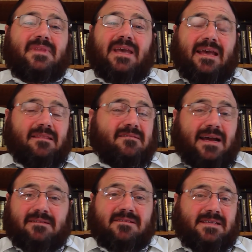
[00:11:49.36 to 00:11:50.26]
And the
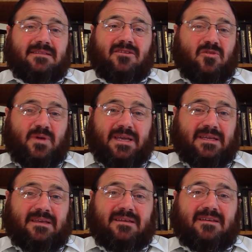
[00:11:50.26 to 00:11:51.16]
doctor said, no
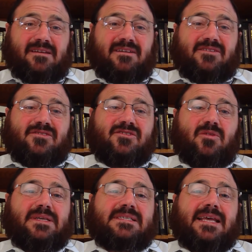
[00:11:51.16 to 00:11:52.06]
way. So
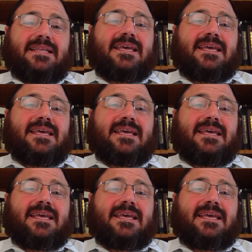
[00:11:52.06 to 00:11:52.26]
he said,